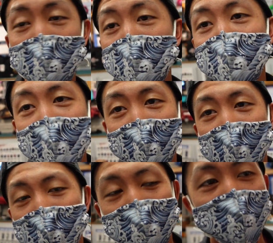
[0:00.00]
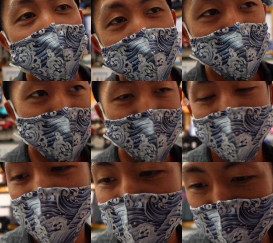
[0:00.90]
My clothes made it though. That's important.
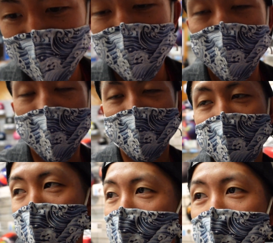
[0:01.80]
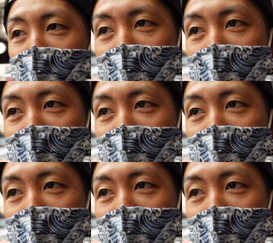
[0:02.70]
But it's